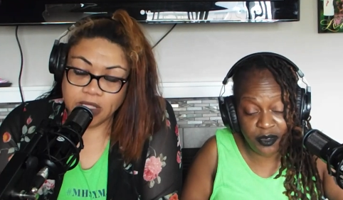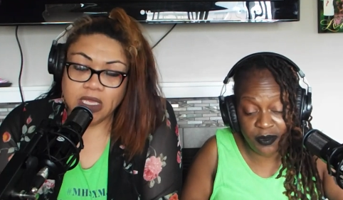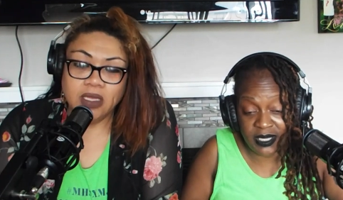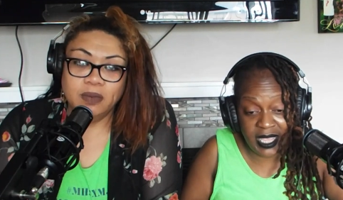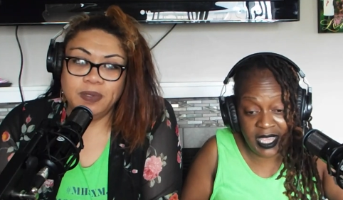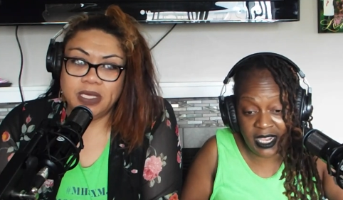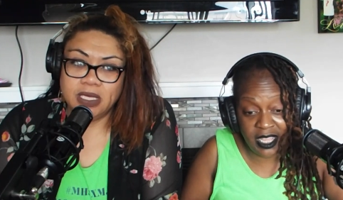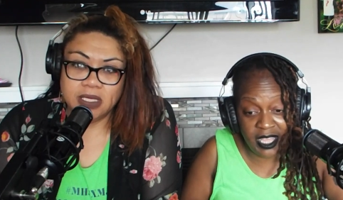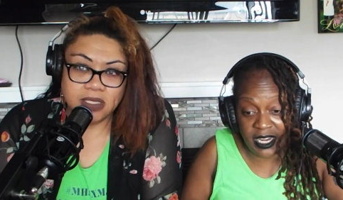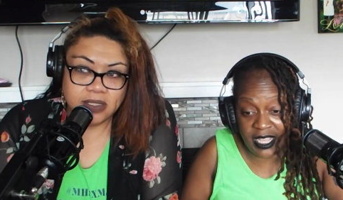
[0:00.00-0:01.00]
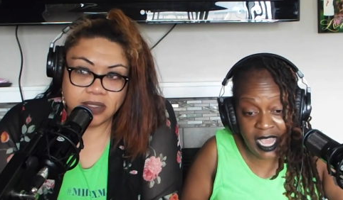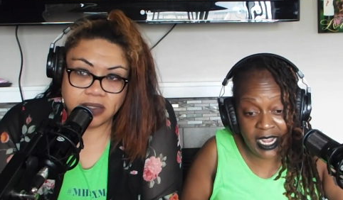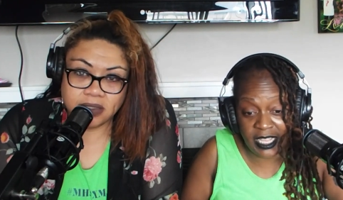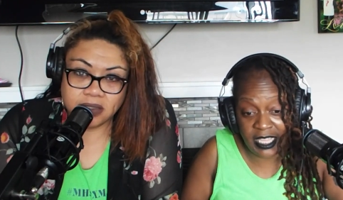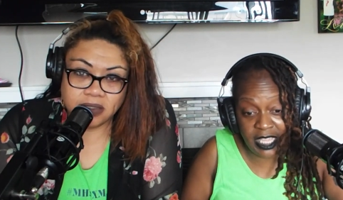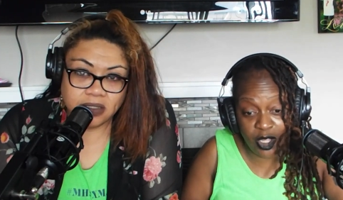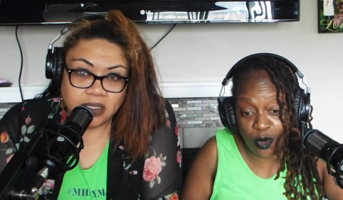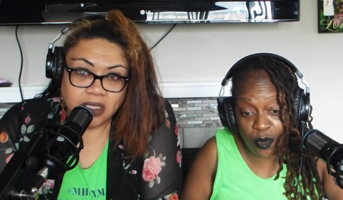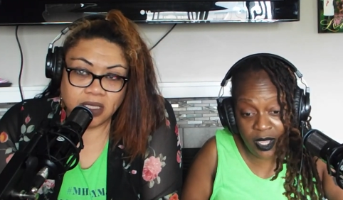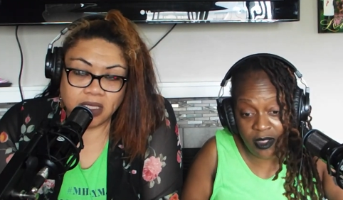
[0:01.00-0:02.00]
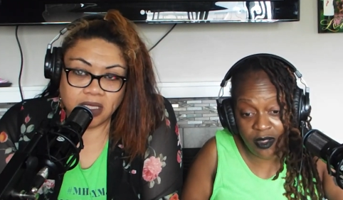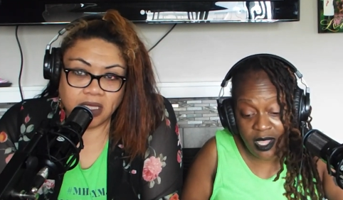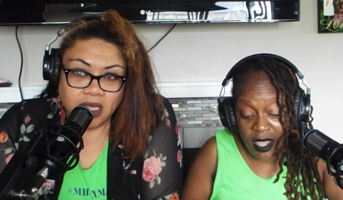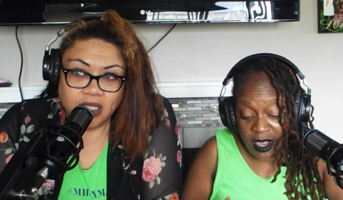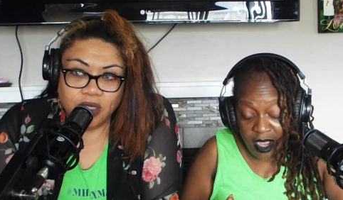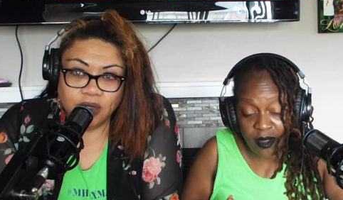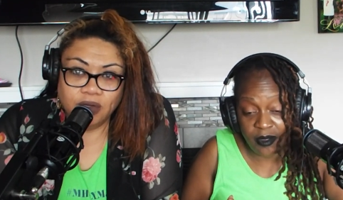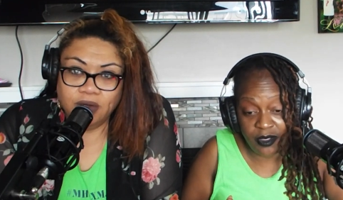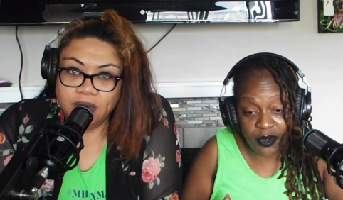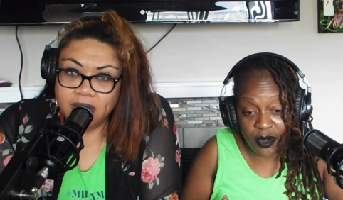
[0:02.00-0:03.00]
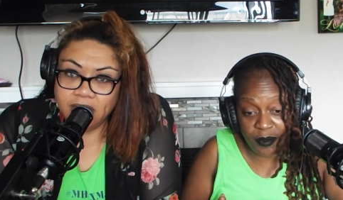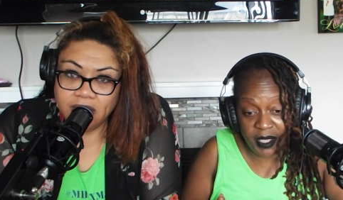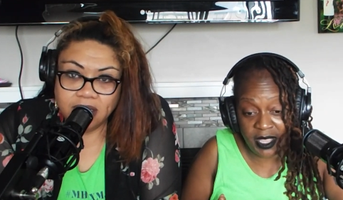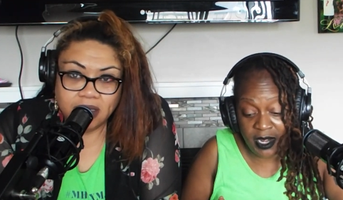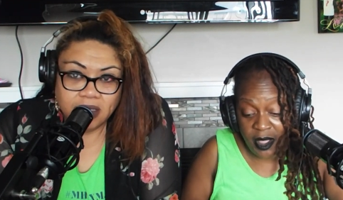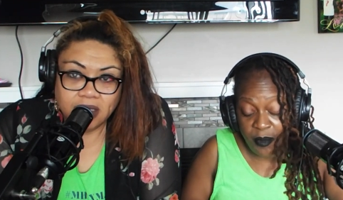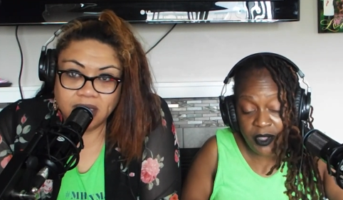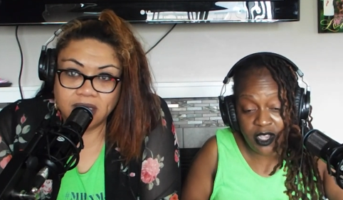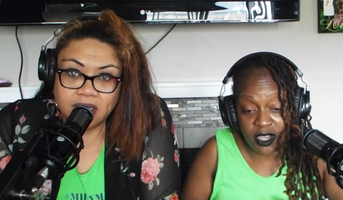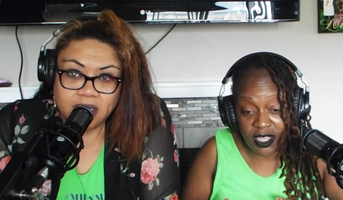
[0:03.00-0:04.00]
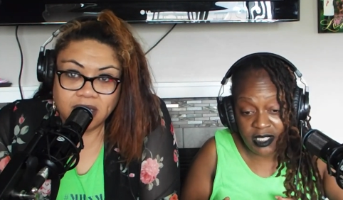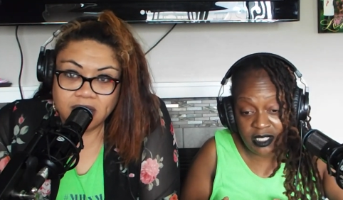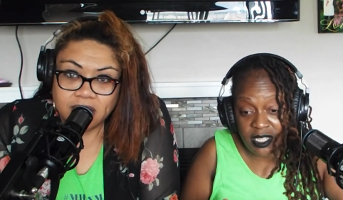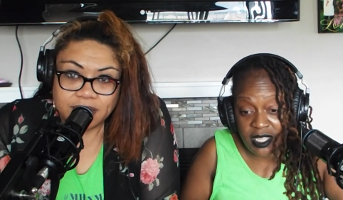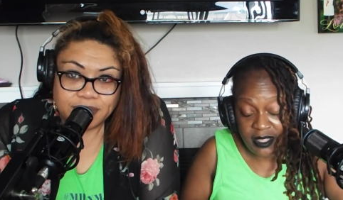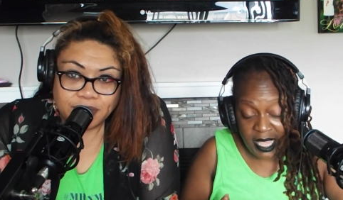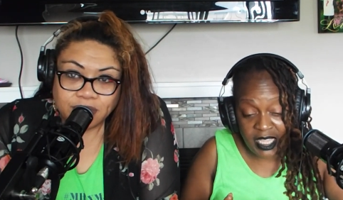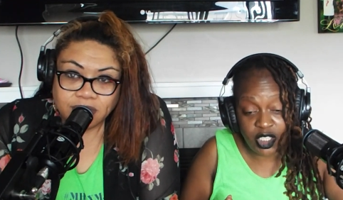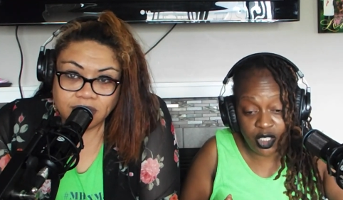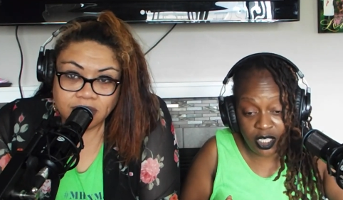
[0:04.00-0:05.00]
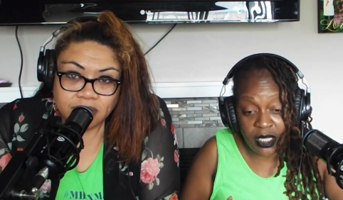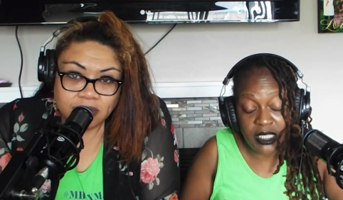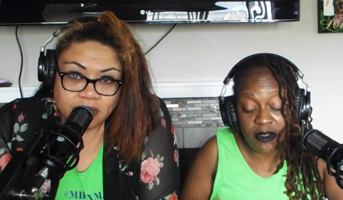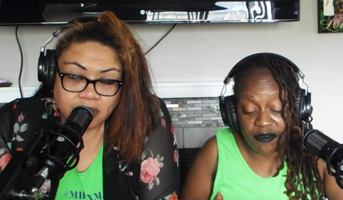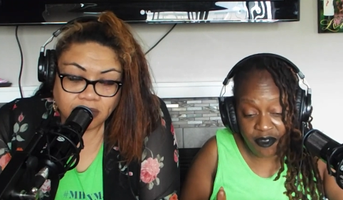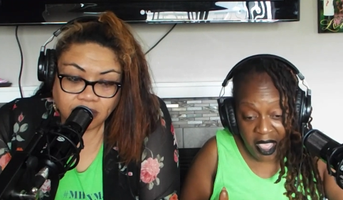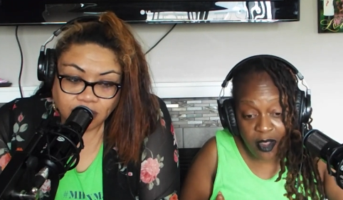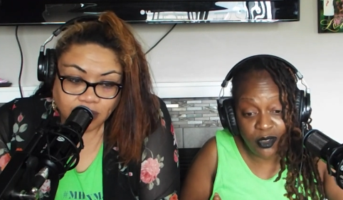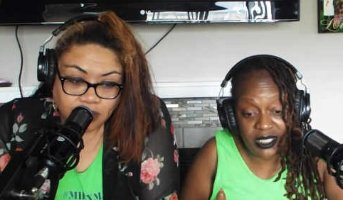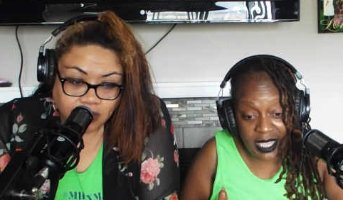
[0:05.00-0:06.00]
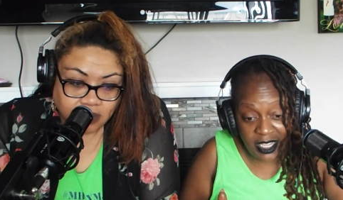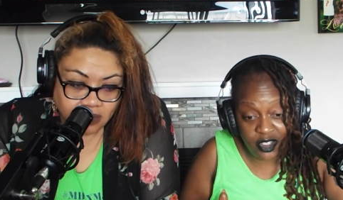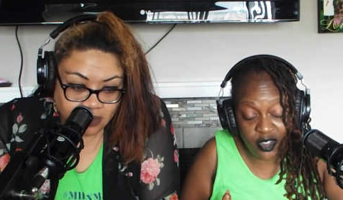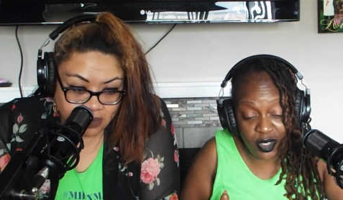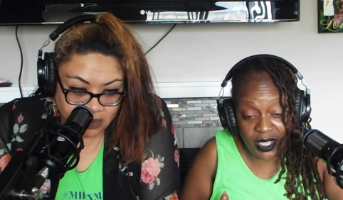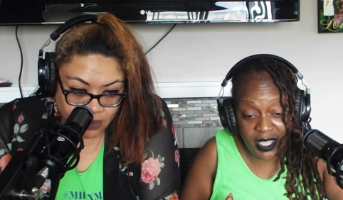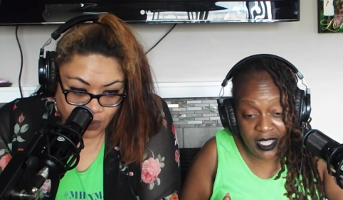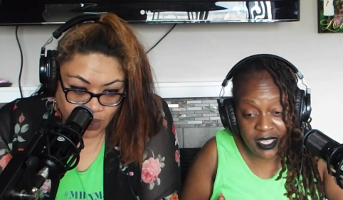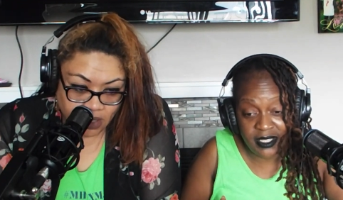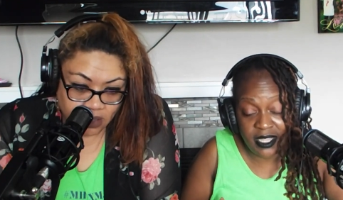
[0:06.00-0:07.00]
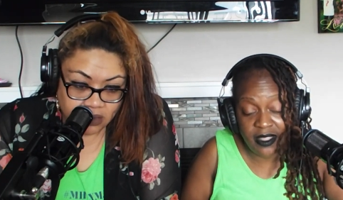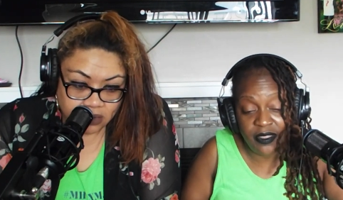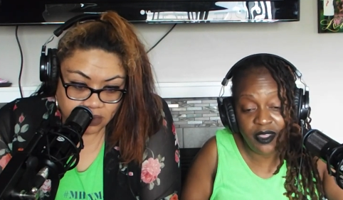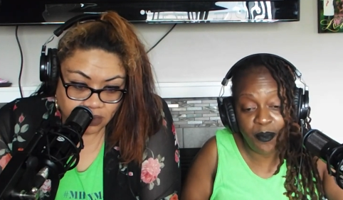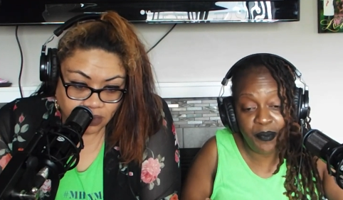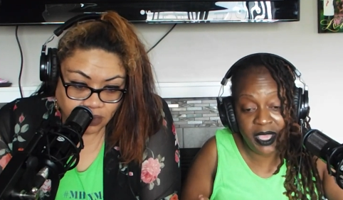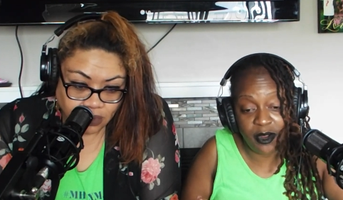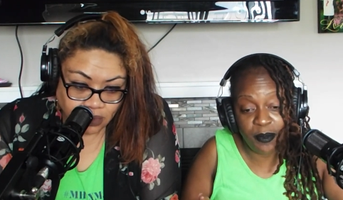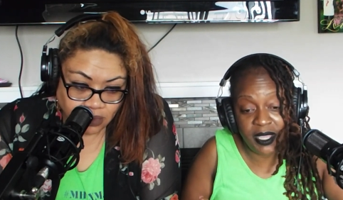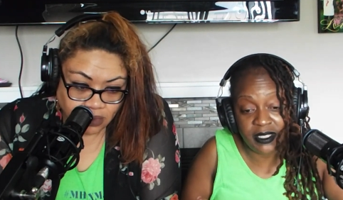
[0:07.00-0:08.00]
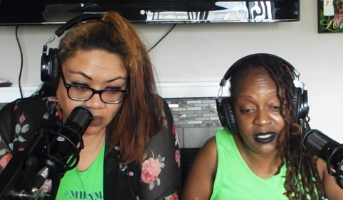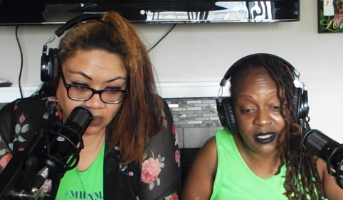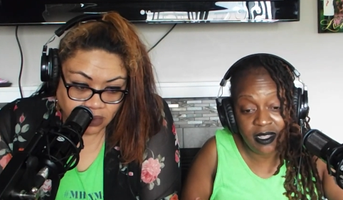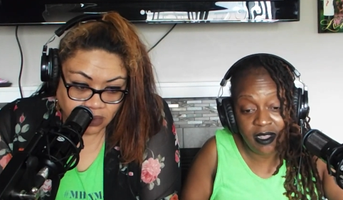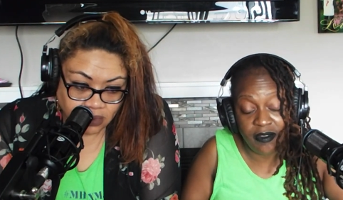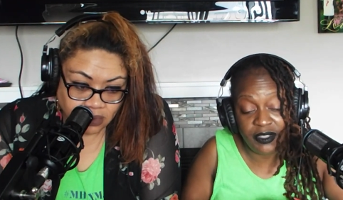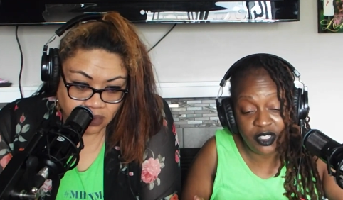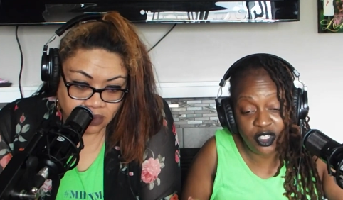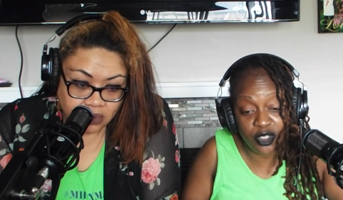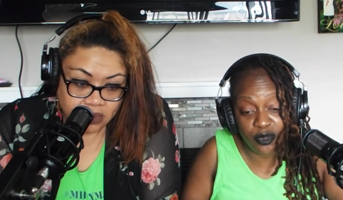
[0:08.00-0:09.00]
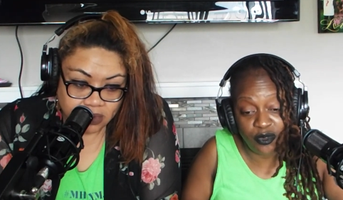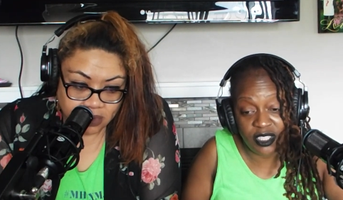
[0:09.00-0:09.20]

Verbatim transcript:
Speaker 1: know what I'm saying? Any, any kind of ill will. you know what I mean? Because that's the, the foundation is the betterment of the children,